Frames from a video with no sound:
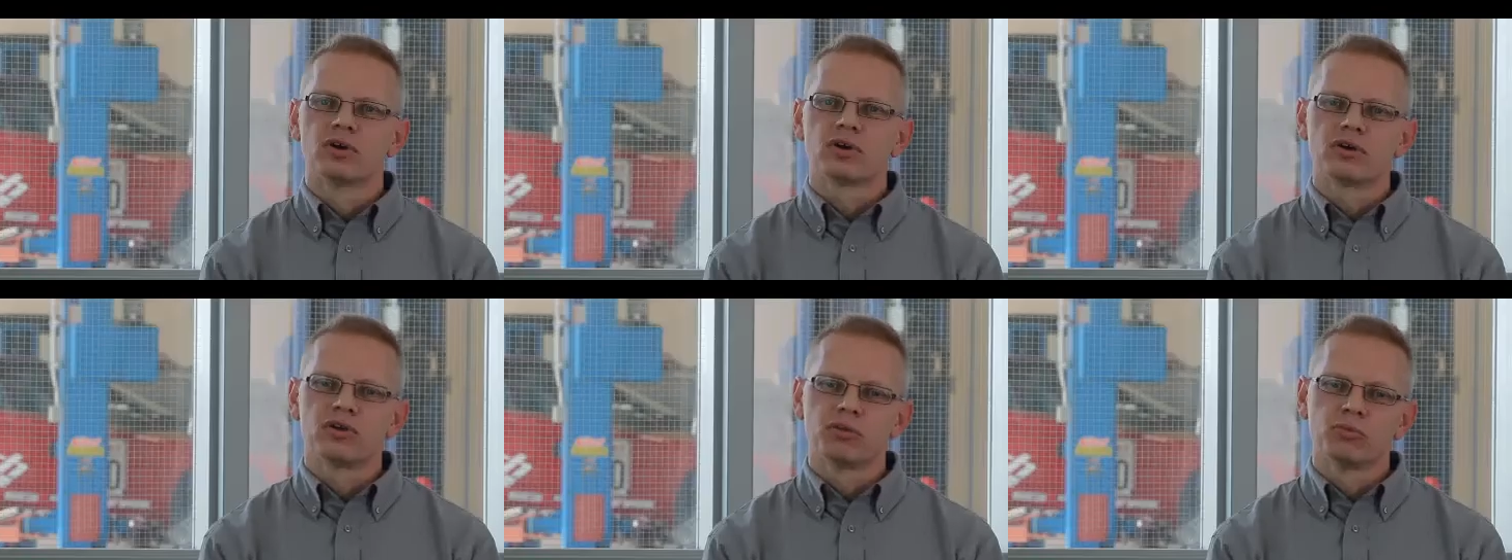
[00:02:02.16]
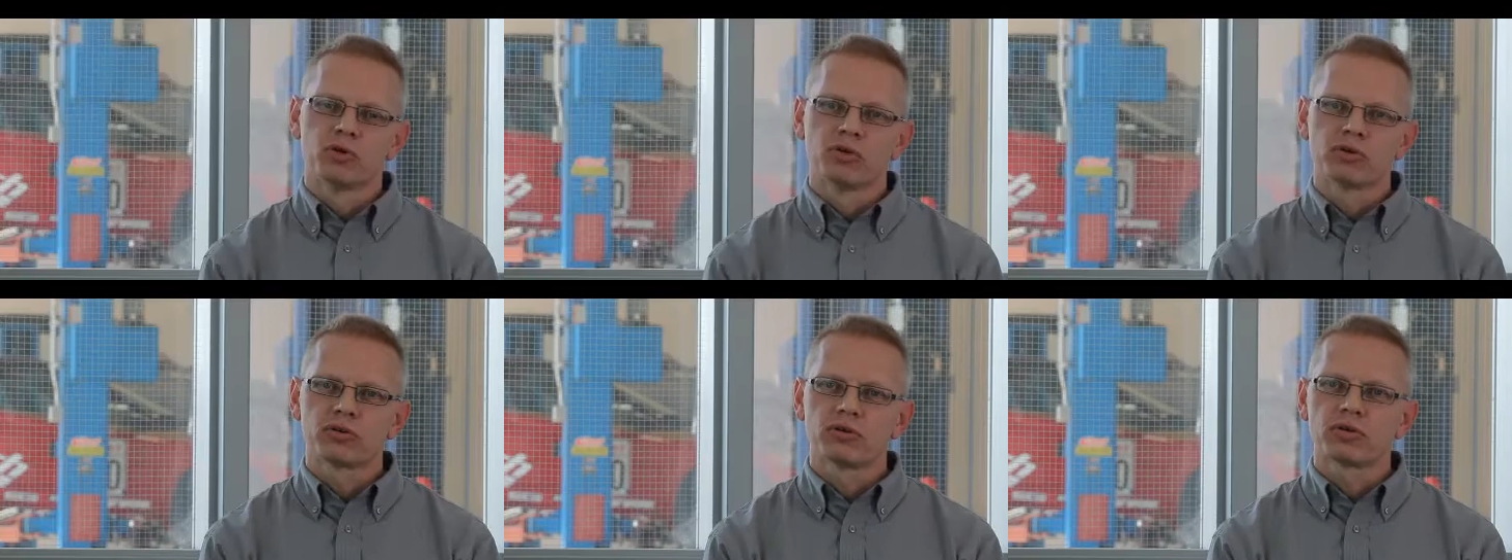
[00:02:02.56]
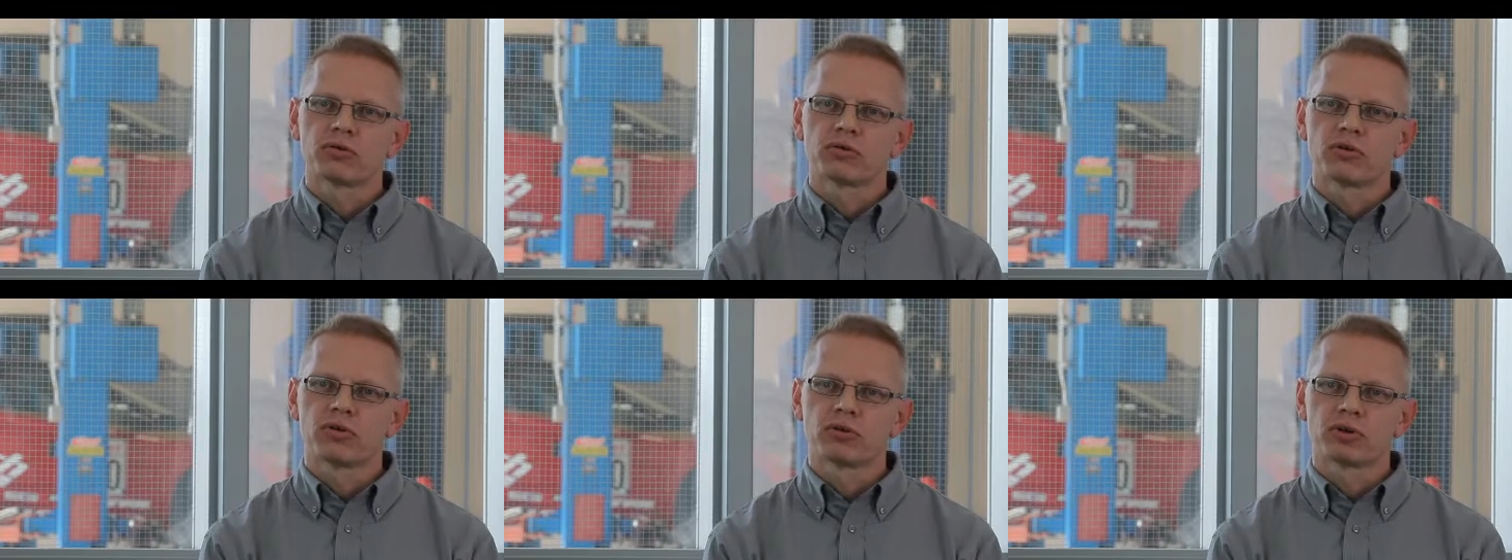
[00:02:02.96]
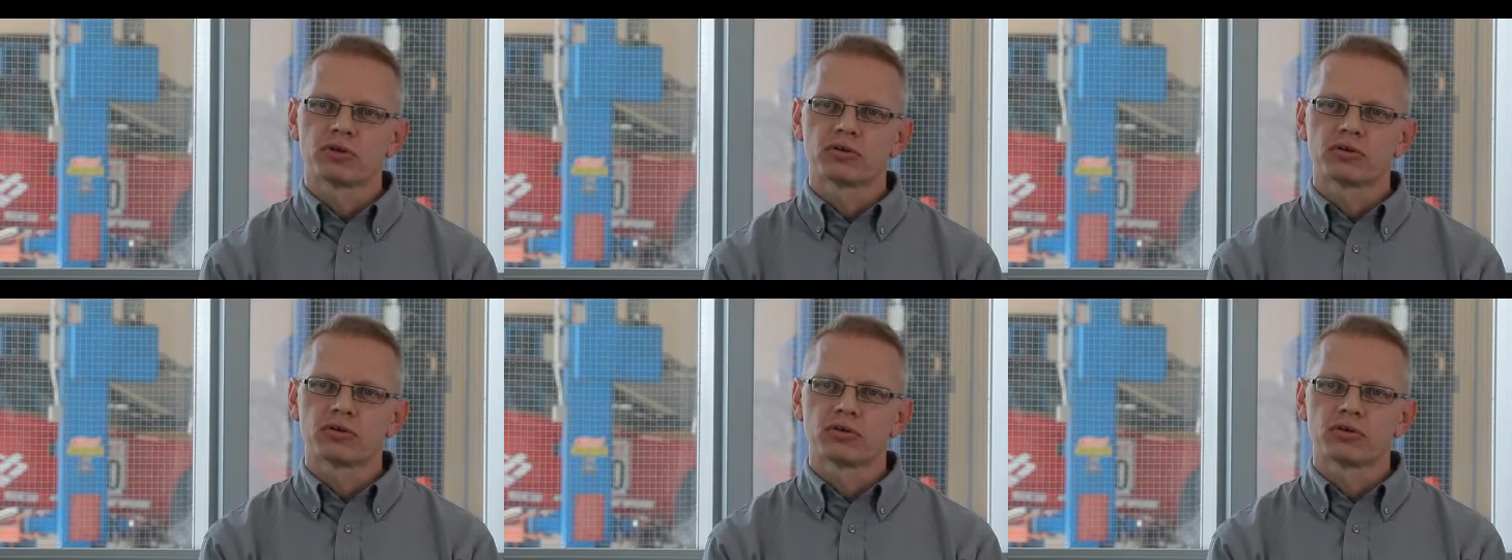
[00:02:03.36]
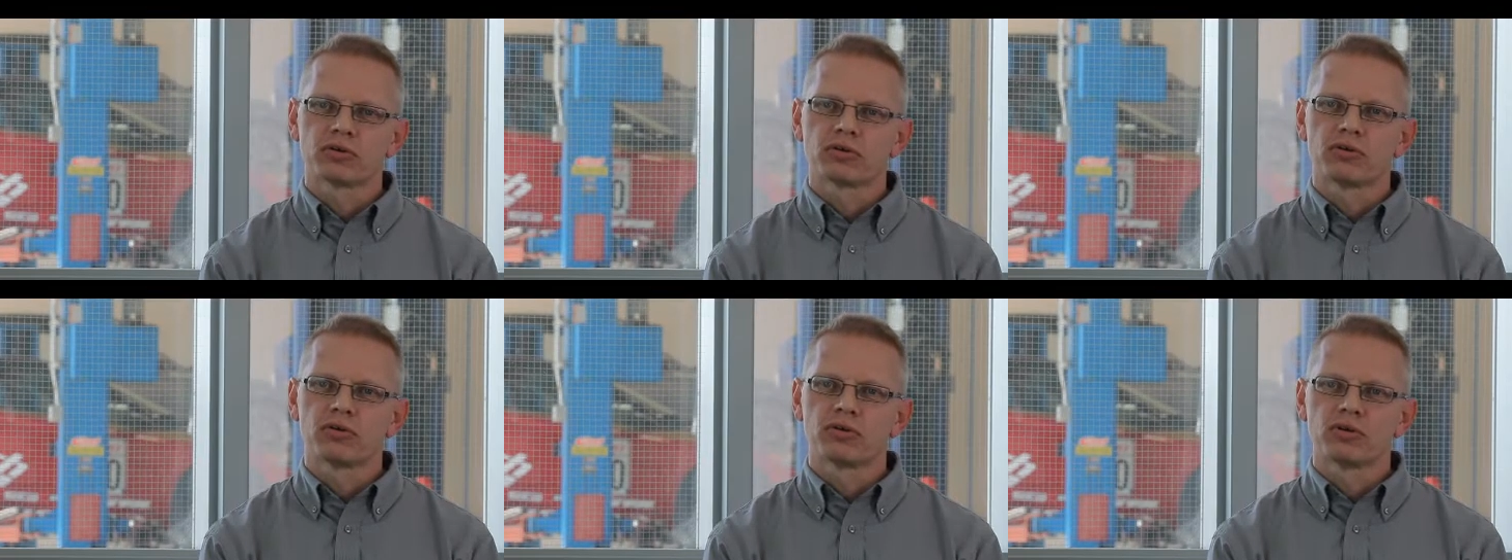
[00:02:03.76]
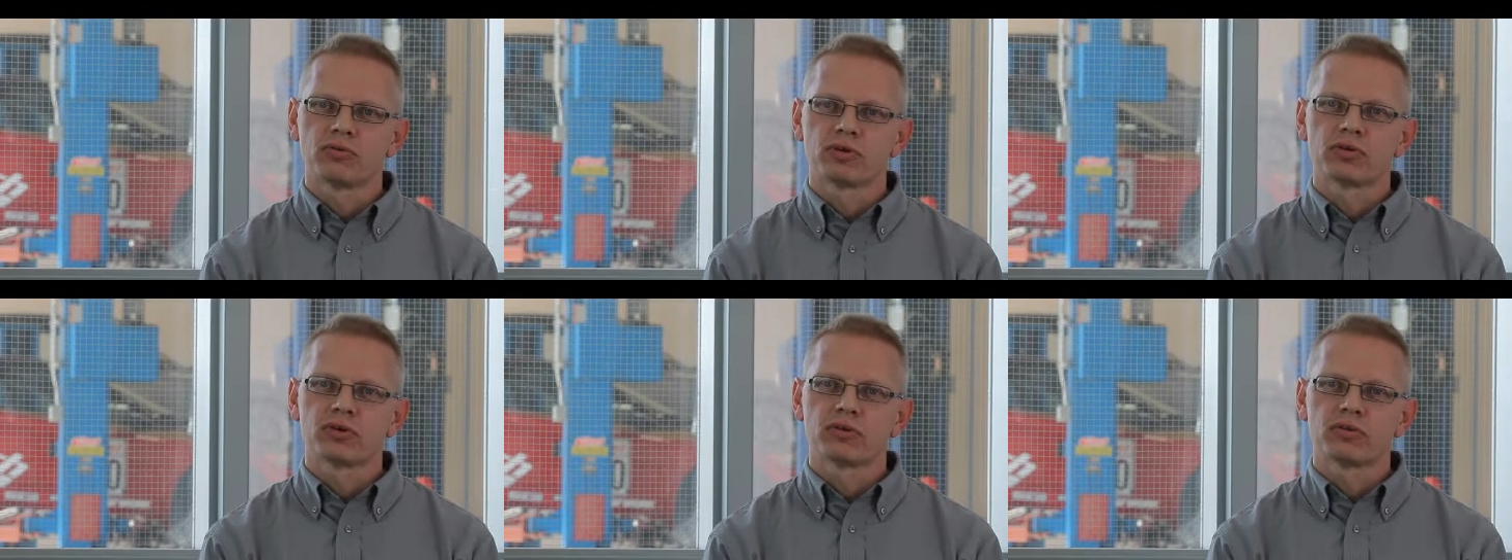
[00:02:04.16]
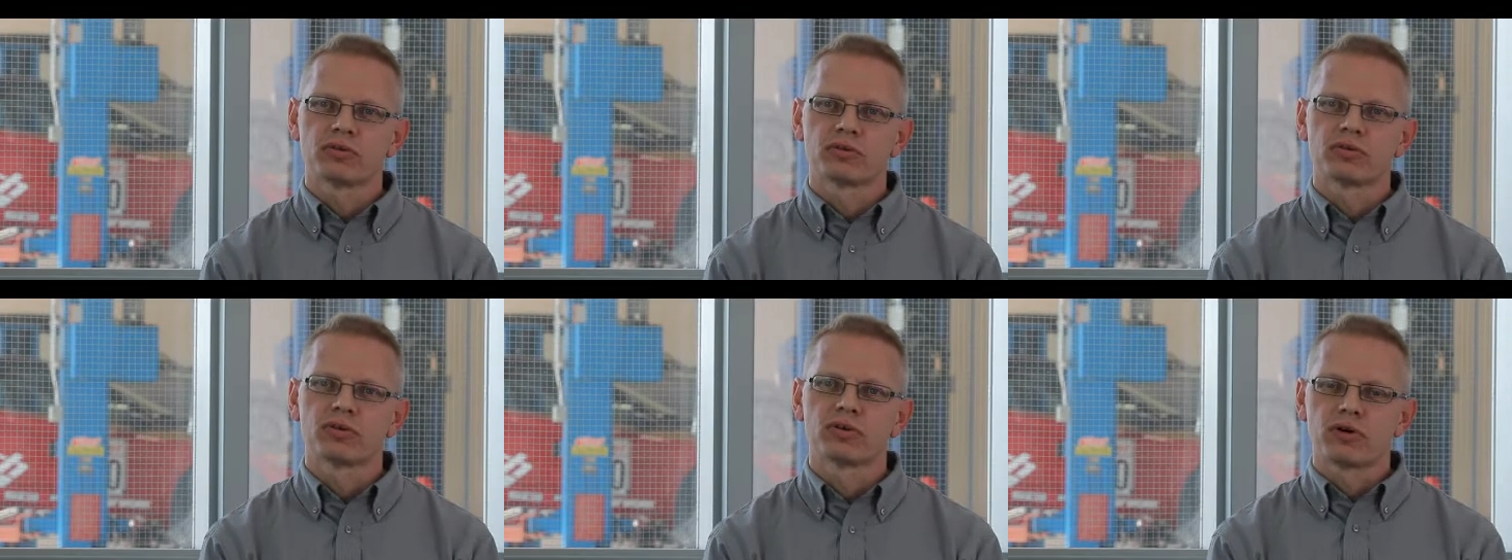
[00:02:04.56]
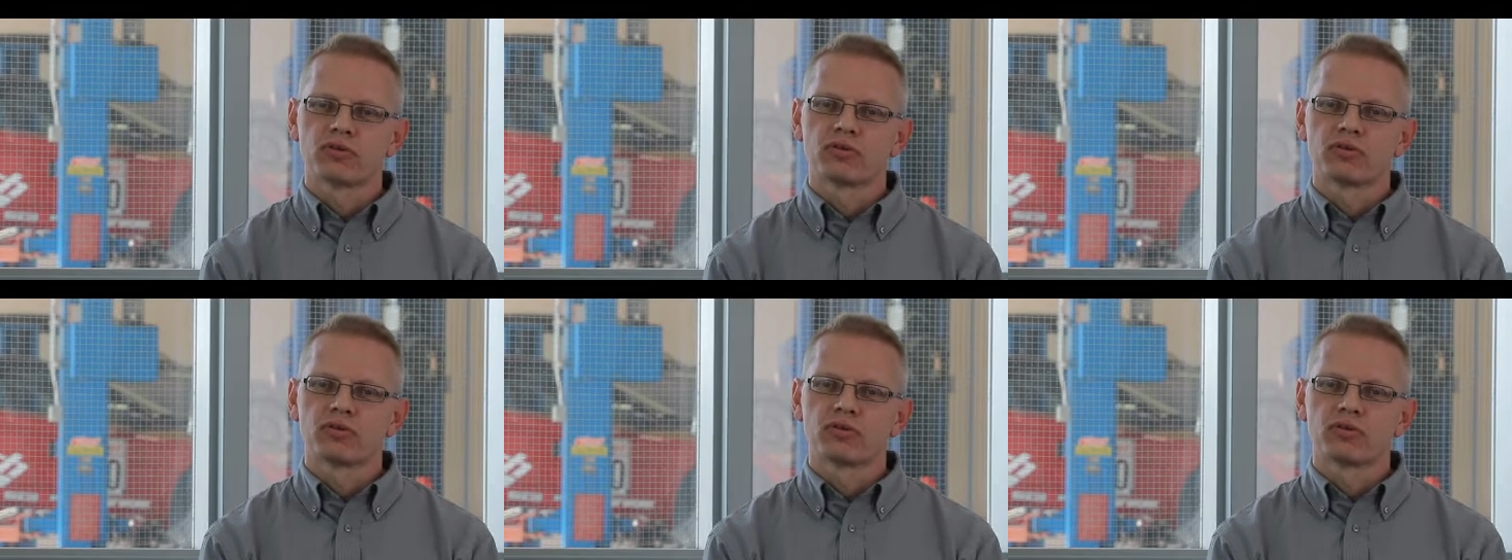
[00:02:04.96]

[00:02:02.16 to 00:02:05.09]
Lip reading: Getting more into electronic coilover kits,